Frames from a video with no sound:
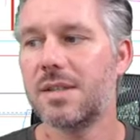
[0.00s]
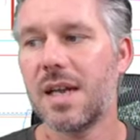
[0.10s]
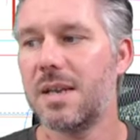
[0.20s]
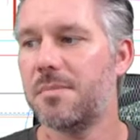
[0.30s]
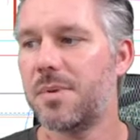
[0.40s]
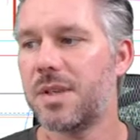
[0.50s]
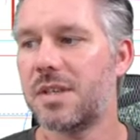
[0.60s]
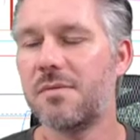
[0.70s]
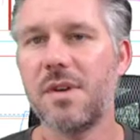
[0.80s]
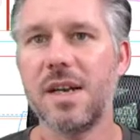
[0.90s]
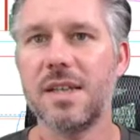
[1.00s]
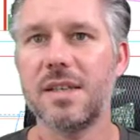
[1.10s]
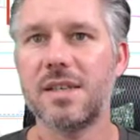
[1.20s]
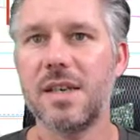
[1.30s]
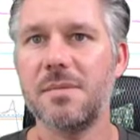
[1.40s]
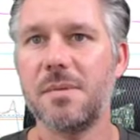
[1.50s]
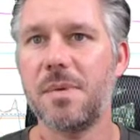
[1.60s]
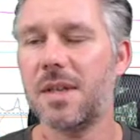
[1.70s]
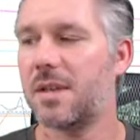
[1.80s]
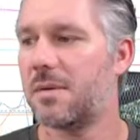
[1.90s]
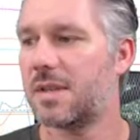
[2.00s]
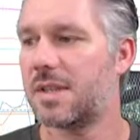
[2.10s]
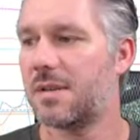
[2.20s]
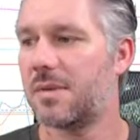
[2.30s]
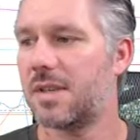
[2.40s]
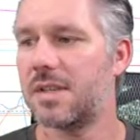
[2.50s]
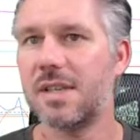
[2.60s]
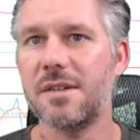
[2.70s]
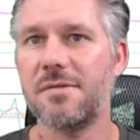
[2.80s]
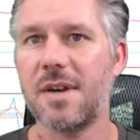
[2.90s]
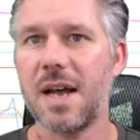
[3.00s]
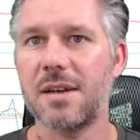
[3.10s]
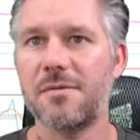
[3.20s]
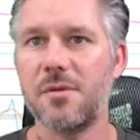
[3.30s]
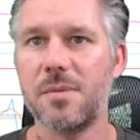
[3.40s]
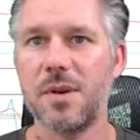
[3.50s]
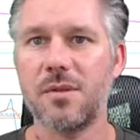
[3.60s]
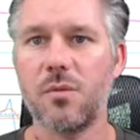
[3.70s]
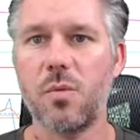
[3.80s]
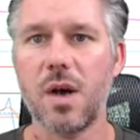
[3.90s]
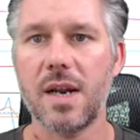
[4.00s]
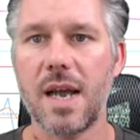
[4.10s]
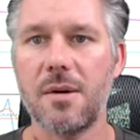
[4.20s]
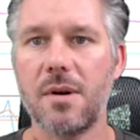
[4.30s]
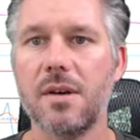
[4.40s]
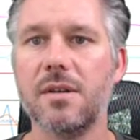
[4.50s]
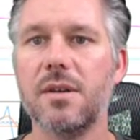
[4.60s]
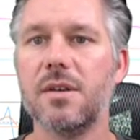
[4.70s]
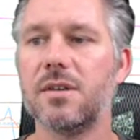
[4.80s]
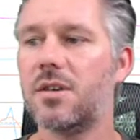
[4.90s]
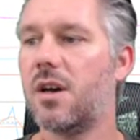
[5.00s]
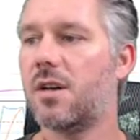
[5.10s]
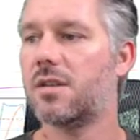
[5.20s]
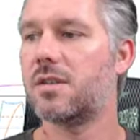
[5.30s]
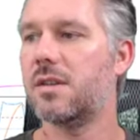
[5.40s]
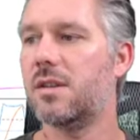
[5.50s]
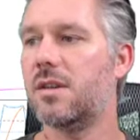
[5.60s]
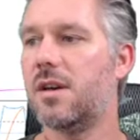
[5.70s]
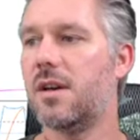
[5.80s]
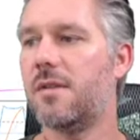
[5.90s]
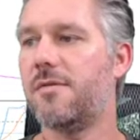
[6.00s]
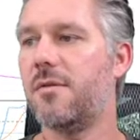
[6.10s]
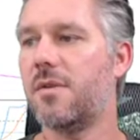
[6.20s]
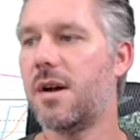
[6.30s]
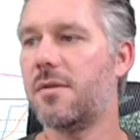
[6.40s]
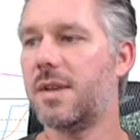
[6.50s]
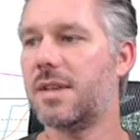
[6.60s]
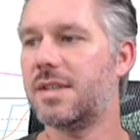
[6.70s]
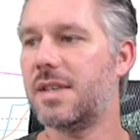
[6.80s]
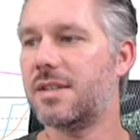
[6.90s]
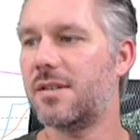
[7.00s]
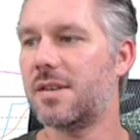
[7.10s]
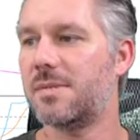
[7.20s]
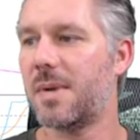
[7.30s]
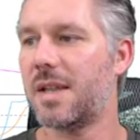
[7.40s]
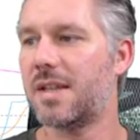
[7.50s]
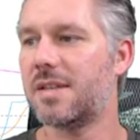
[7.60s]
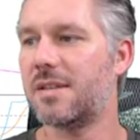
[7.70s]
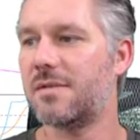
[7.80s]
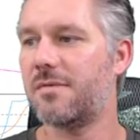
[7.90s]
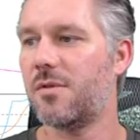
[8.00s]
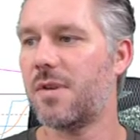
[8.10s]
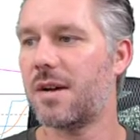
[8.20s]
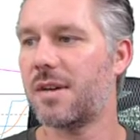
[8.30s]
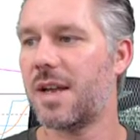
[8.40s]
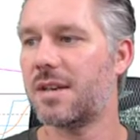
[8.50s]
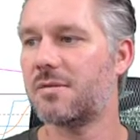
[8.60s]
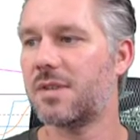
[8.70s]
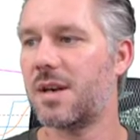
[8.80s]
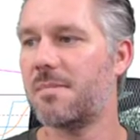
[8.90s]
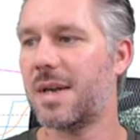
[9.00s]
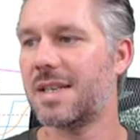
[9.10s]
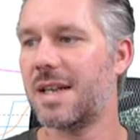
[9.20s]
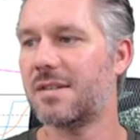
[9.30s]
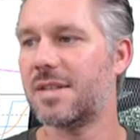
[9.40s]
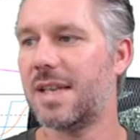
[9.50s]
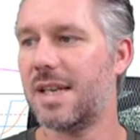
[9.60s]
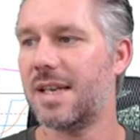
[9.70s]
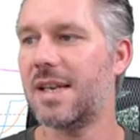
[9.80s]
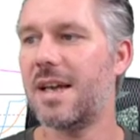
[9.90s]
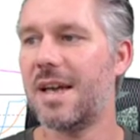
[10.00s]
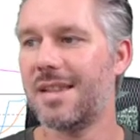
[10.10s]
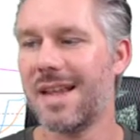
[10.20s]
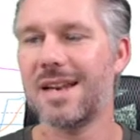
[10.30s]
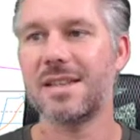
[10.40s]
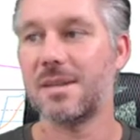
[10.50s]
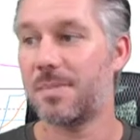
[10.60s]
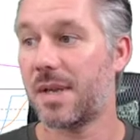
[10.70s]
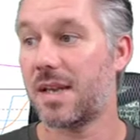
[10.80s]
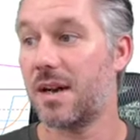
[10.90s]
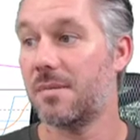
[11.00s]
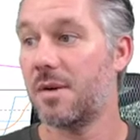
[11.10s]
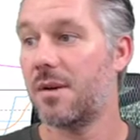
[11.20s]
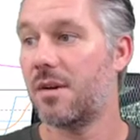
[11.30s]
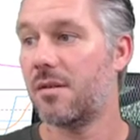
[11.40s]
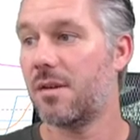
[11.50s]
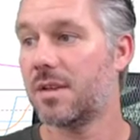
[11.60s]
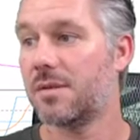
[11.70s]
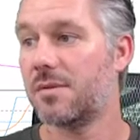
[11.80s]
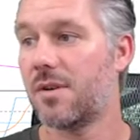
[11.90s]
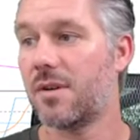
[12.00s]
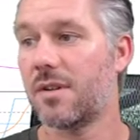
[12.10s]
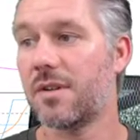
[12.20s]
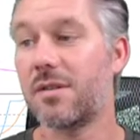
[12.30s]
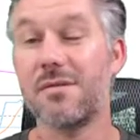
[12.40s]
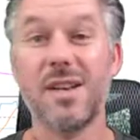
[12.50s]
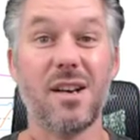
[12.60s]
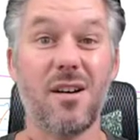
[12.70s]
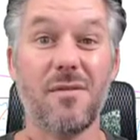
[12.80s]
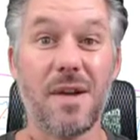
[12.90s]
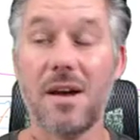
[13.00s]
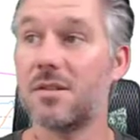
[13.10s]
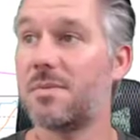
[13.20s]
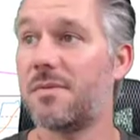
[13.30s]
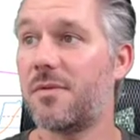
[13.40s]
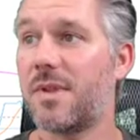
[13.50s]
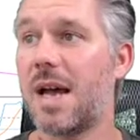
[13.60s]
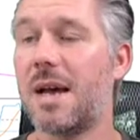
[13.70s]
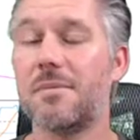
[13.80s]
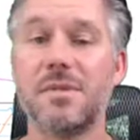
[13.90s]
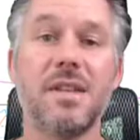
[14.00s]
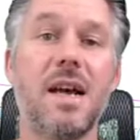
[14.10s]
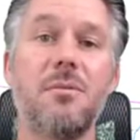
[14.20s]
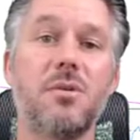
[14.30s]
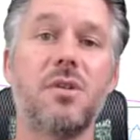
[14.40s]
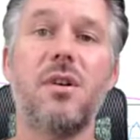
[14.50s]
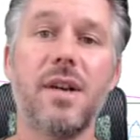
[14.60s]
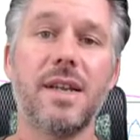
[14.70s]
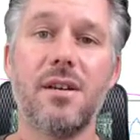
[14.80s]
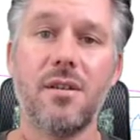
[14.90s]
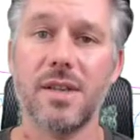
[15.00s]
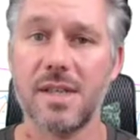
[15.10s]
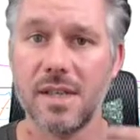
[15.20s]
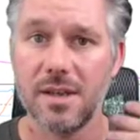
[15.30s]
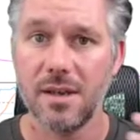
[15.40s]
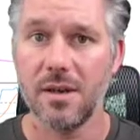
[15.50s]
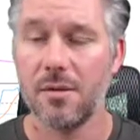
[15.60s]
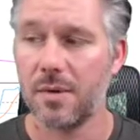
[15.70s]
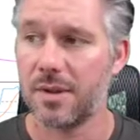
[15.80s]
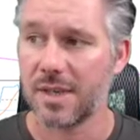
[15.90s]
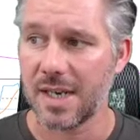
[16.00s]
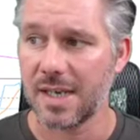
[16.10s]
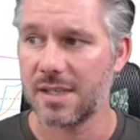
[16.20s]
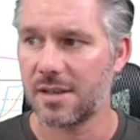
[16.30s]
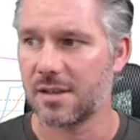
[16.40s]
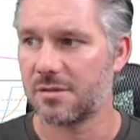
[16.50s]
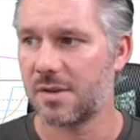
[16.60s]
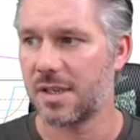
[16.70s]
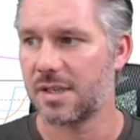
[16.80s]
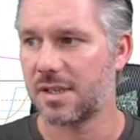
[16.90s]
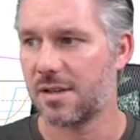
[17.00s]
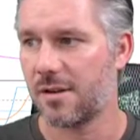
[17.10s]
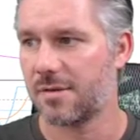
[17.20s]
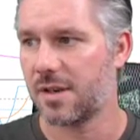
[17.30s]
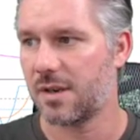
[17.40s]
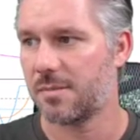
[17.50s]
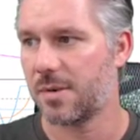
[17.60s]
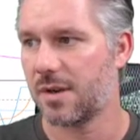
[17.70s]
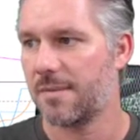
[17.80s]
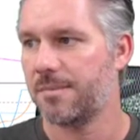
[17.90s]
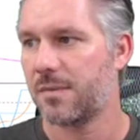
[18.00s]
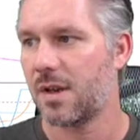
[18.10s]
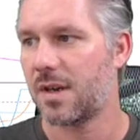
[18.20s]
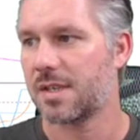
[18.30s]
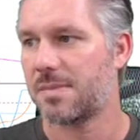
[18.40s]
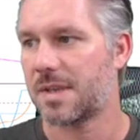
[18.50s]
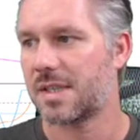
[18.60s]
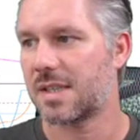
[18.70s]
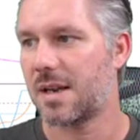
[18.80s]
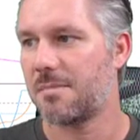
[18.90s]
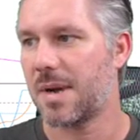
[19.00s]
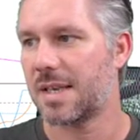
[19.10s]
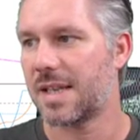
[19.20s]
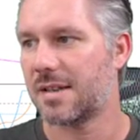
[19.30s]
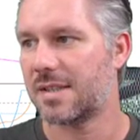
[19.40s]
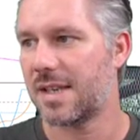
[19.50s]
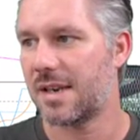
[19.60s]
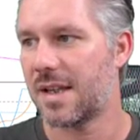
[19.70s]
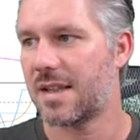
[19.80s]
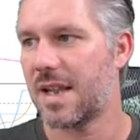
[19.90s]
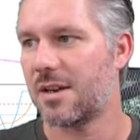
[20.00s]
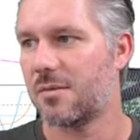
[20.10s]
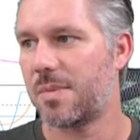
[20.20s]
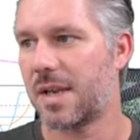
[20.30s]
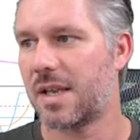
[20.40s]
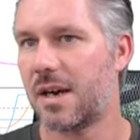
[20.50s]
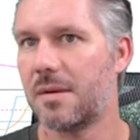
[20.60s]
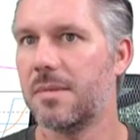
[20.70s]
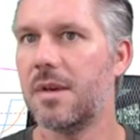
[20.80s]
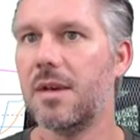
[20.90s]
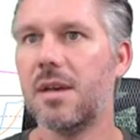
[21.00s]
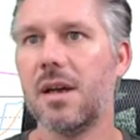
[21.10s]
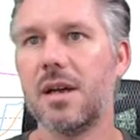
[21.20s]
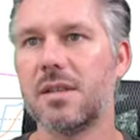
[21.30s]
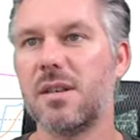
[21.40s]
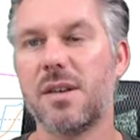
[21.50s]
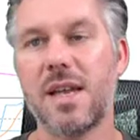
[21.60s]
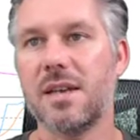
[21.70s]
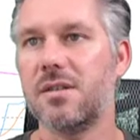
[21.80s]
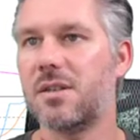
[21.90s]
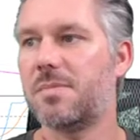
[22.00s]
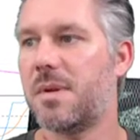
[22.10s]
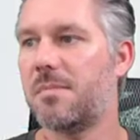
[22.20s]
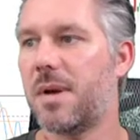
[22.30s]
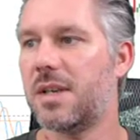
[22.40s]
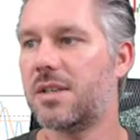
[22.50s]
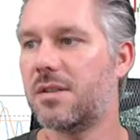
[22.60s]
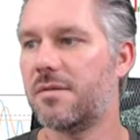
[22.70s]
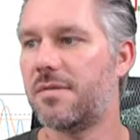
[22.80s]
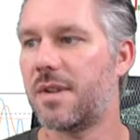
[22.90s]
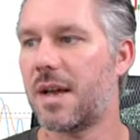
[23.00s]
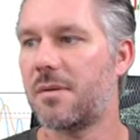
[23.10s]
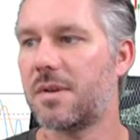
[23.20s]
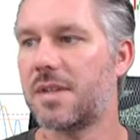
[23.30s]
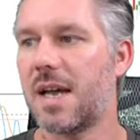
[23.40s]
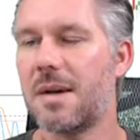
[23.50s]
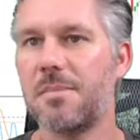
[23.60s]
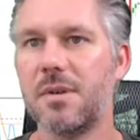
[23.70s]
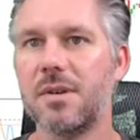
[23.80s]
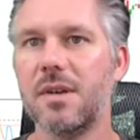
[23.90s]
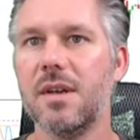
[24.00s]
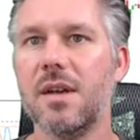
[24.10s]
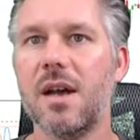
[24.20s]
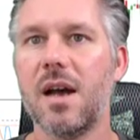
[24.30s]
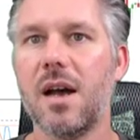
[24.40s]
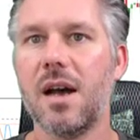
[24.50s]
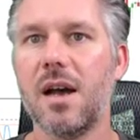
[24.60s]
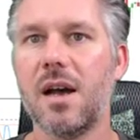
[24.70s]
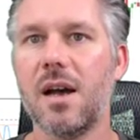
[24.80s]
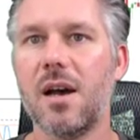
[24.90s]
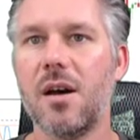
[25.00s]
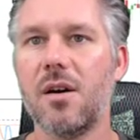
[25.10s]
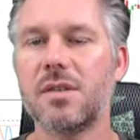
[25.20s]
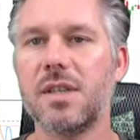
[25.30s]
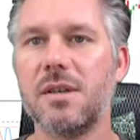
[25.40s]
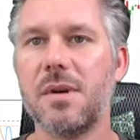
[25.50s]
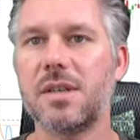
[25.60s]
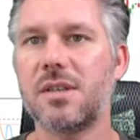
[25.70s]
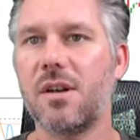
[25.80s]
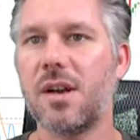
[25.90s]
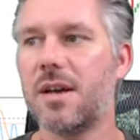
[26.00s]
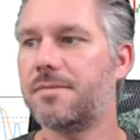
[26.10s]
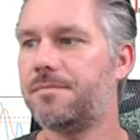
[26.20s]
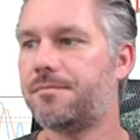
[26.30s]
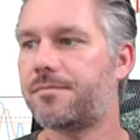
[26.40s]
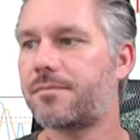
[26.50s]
Same position really, this GBP USD, we can see a flag forming on the 1-hour charts. 4-hour we can see, so expect this 4-hour candle to come back down to here and then it to pick up. All right, so we've got another 3.5 hours before that happens, and that will tie in nicely with the data that's released this afternoon. But I expect it to come back down to here and then it will pick up. So again, just being patient for that one to happen. Aussie US dollar.